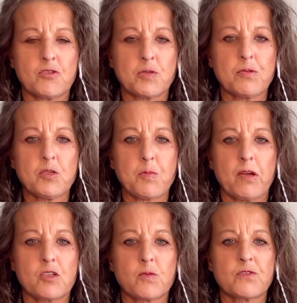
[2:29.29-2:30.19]
Spruce
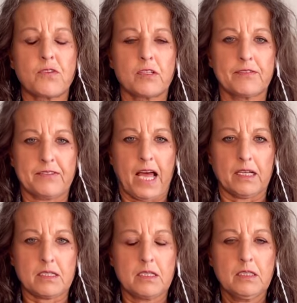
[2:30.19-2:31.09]
price was very
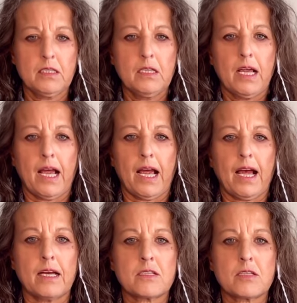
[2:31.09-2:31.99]
flat
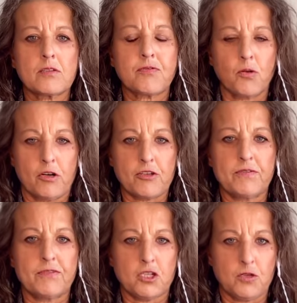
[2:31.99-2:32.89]
at
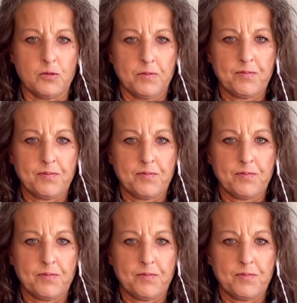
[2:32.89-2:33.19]
$452.